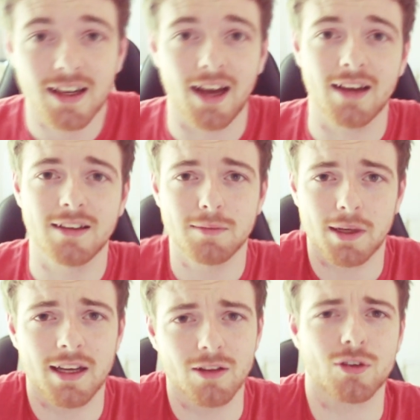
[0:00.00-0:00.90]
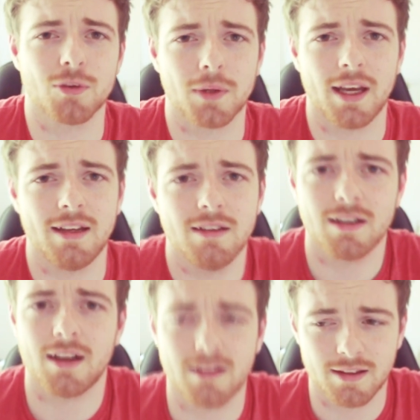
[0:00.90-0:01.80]
Yeah, my hair looks okay,
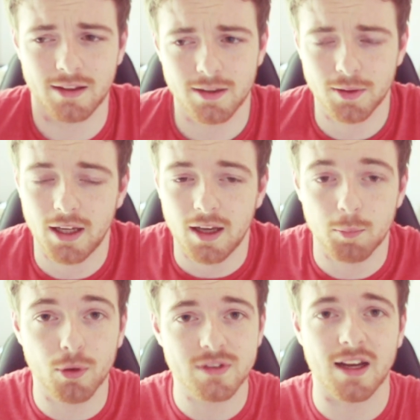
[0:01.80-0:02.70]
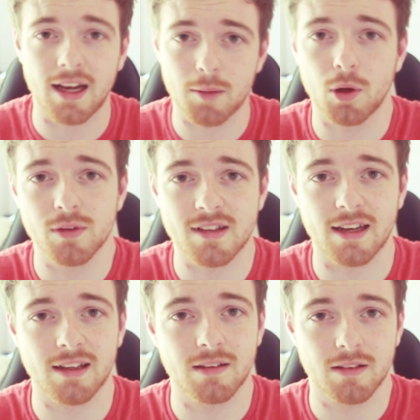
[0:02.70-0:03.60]
I think. But I am going to
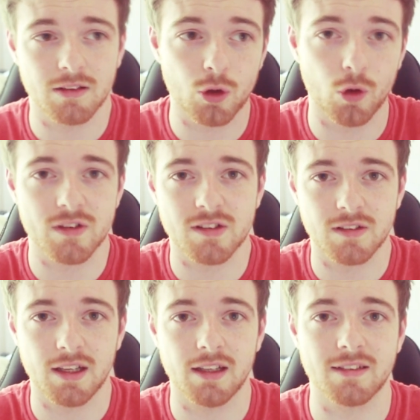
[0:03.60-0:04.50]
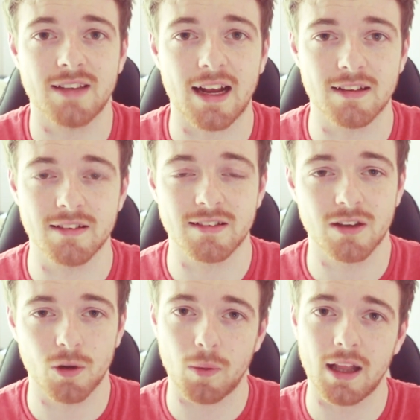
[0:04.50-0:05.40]
get it cut in a second.
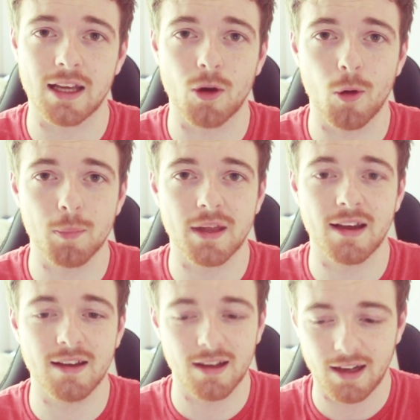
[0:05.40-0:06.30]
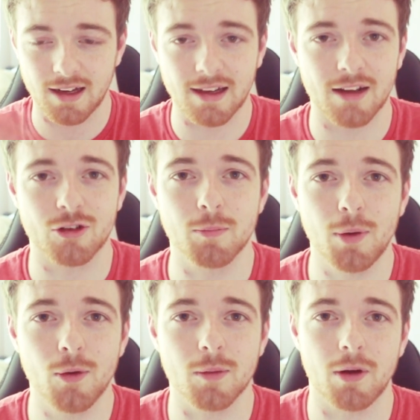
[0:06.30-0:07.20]
While I go up there, I'll catch some
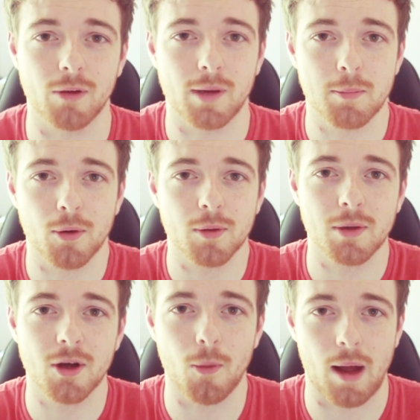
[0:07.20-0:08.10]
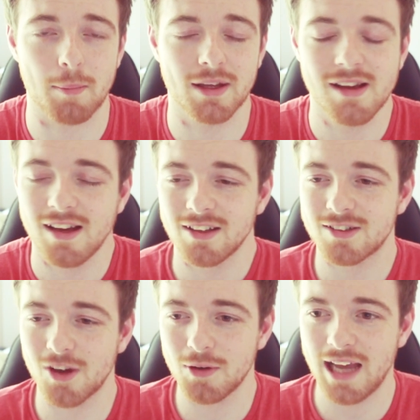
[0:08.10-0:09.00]
Pokemon on my Pokemon Go app.
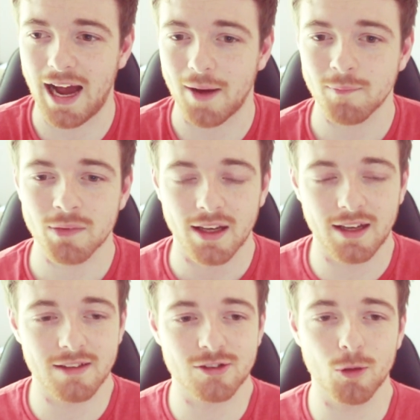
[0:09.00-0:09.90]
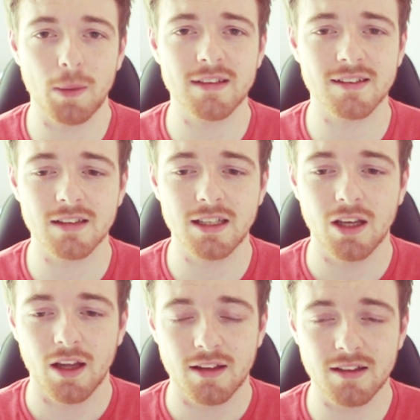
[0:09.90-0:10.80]
So yeah, uh, so basically
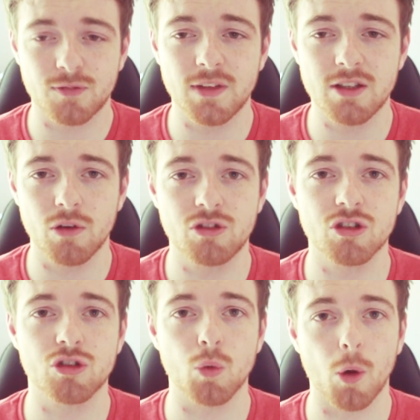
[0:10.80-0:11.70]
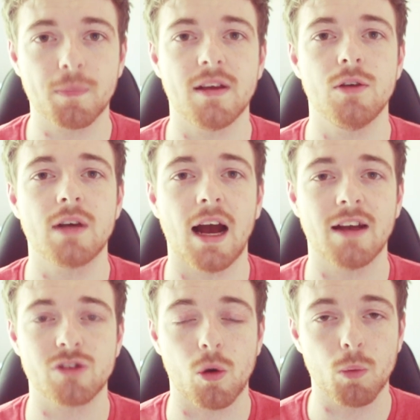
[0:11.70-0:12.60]
this video is just to update you
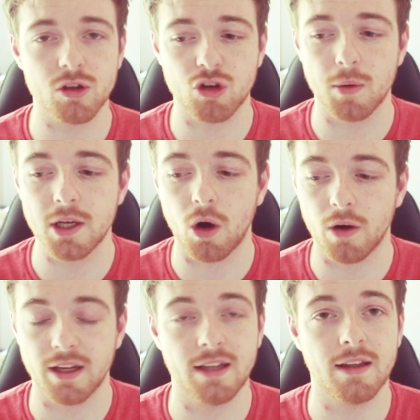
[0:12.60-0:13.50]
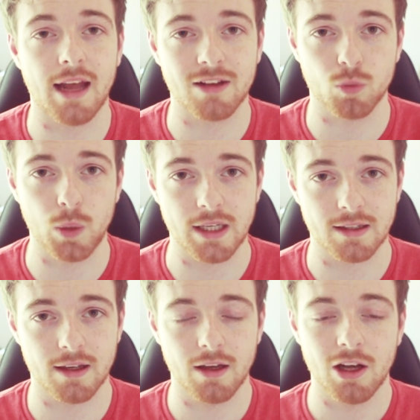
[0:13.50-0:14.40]
guys on what's going on in the next
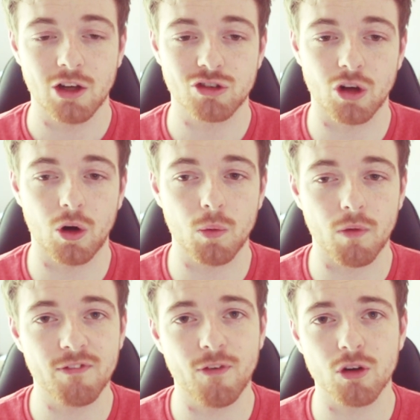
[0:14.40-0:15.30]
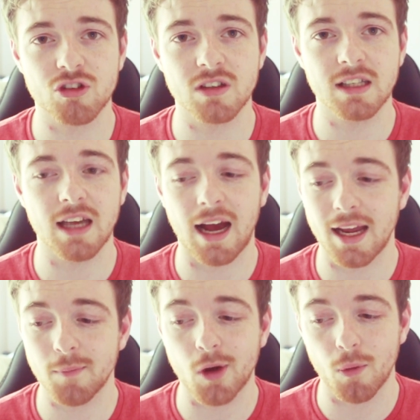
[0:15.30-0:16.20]
week. So unfortunately
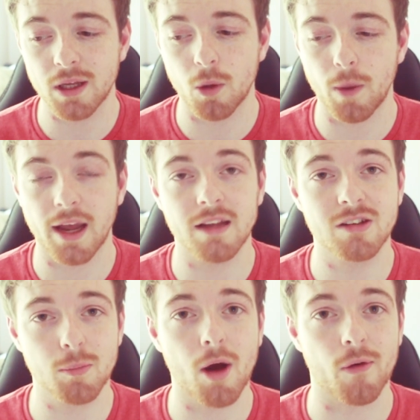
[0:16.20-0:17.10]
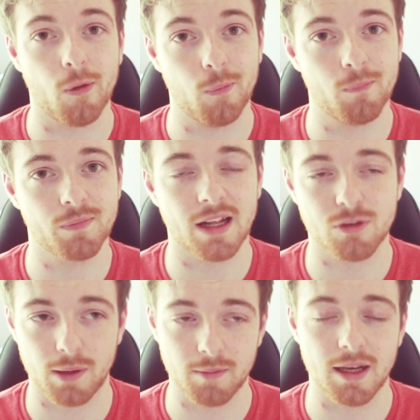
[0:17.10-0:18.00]
I am going away tomorrow,
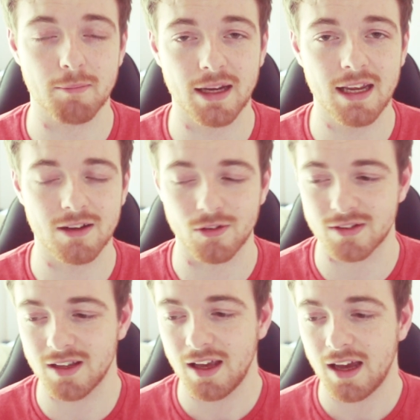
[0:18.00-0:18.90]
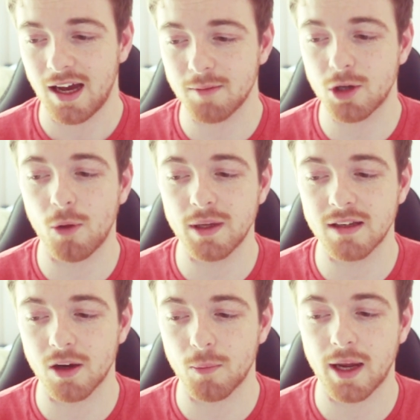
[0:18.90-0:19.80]
that's why I'm getting my hair cut. I'm
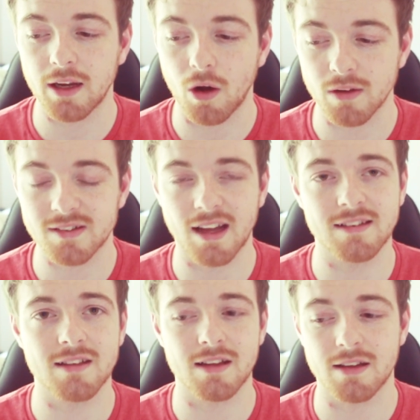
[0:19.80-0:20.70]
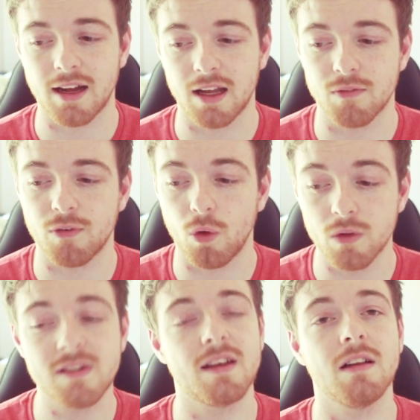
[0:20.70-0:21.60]
going away on Saturday the ninth
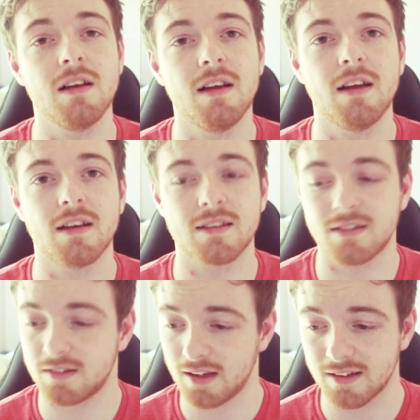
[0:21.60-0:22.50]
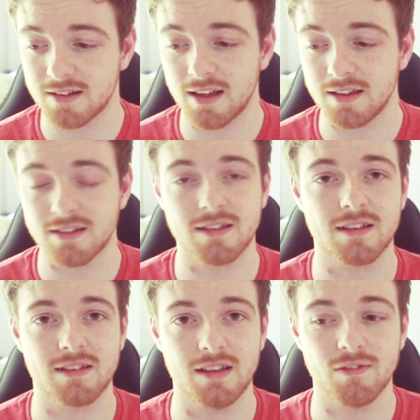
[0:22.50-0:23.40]
until Saturday the
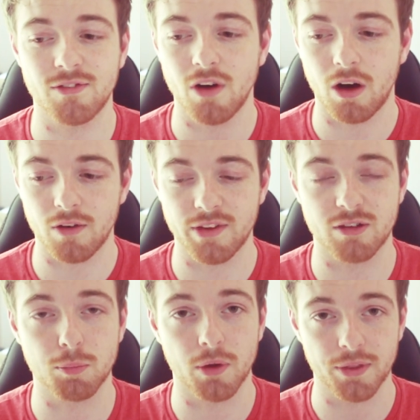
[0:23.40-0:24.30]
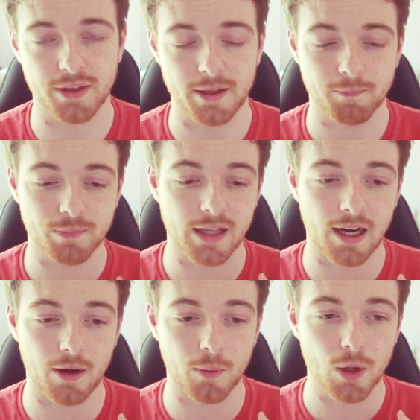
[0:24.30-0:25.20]
sixteenth of this month.
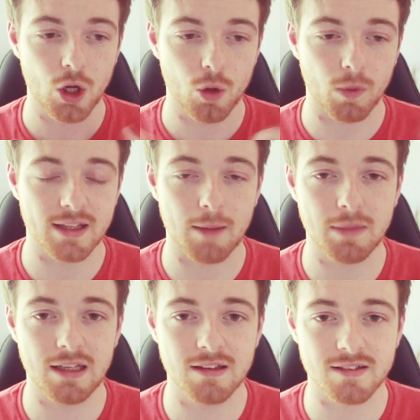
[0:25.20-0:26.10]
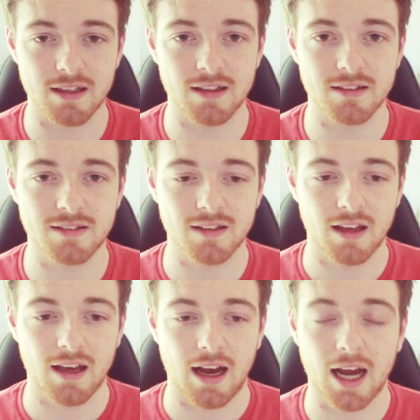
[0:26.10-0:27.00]
Now what that means is
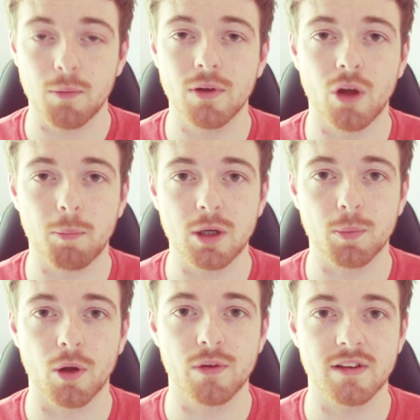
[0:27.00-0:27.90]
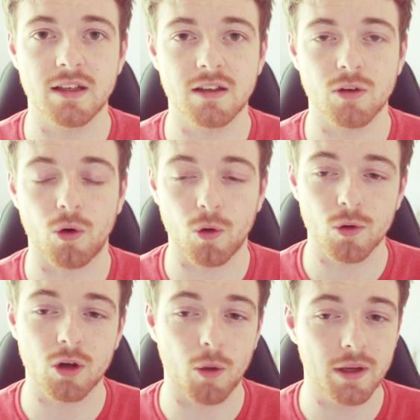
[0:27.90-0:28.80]
I will not be uploading
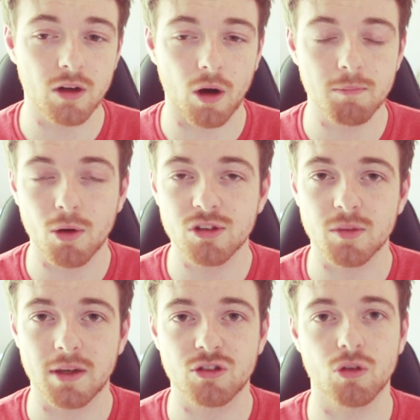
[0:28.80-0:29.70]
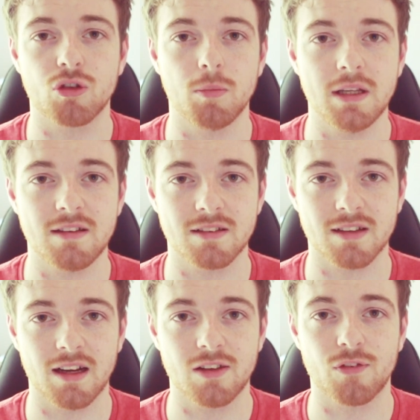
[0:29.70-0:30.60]
or going on most of my social media
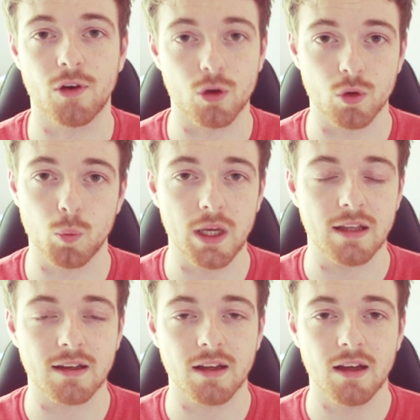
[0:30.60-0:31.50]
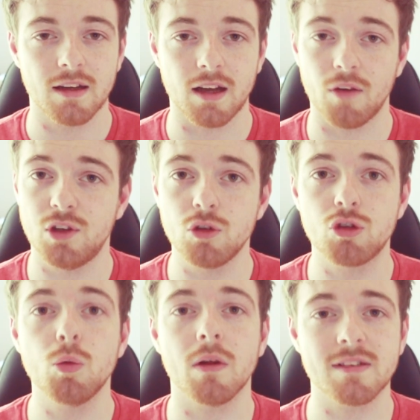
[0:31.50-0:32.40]
sites for a good week. Now, if you
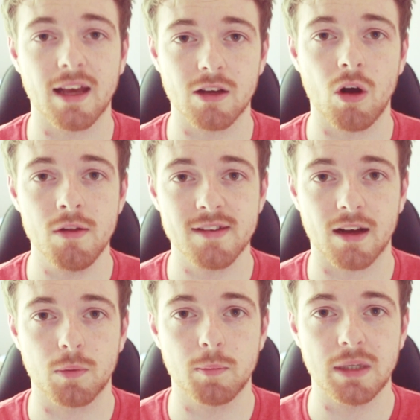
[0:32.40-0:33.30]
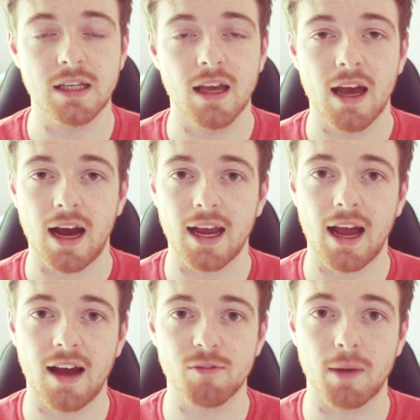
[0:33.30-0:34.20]
do want to get in contact with me, I
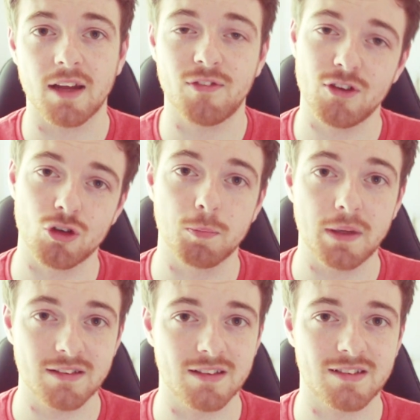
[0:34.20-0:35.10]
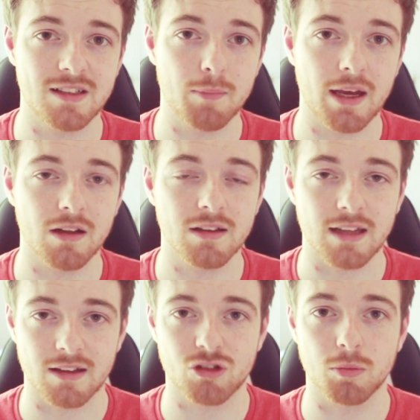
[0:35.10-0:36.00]
have my official business email.
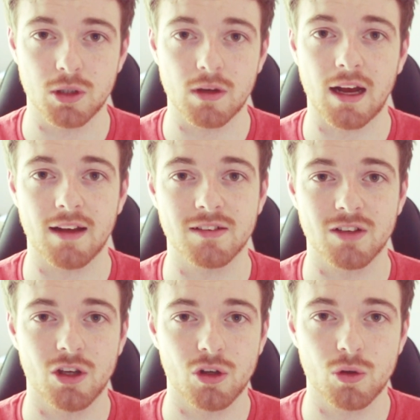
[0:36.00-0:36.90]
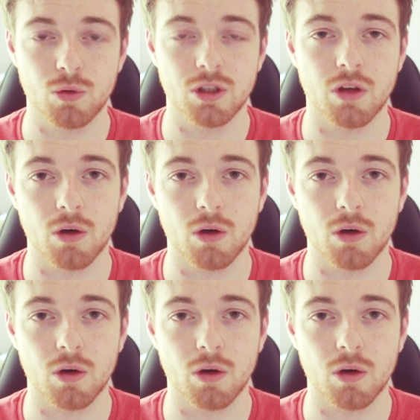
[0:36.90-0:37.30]
That's some of you guys who, you